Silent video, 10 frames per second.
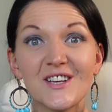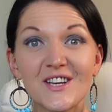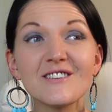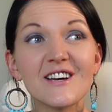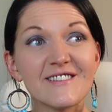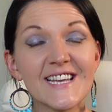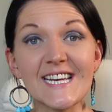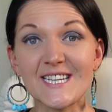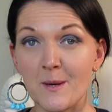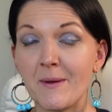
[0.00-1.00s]
You don't
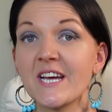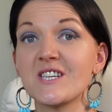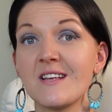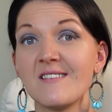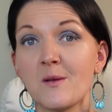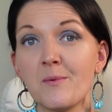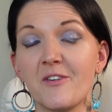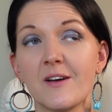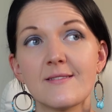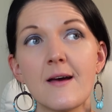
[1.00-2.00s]
need a PhD
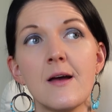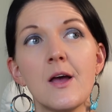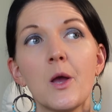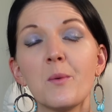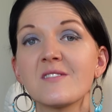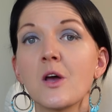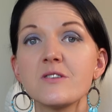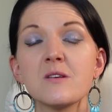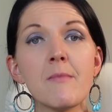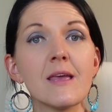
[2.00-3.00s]
supervisor who is going
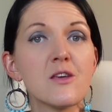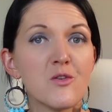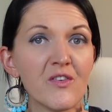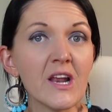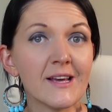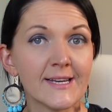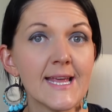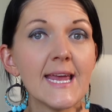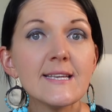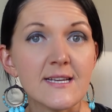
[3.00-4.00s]
to make you feel like an
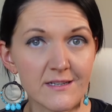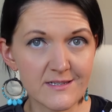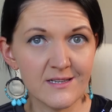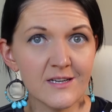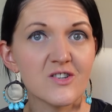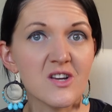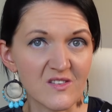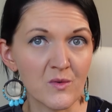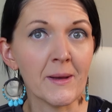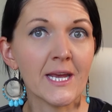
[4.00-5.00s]
idiot just
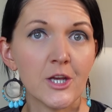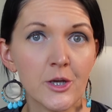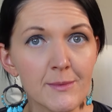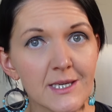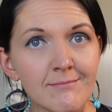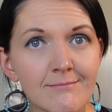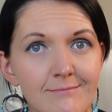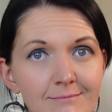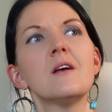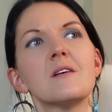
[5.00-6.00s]
for being human.
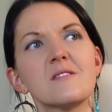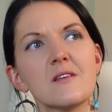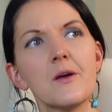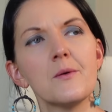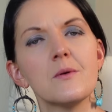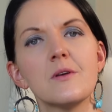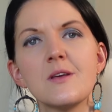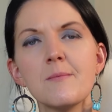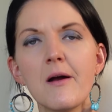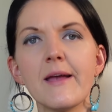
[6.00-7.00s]
So
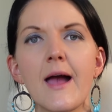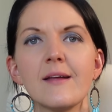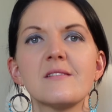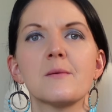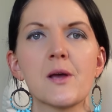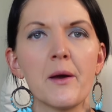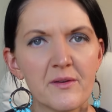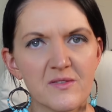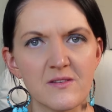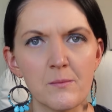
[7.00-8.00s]
you might end up going
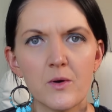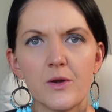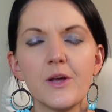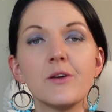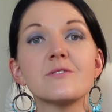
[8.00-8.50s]
for someone who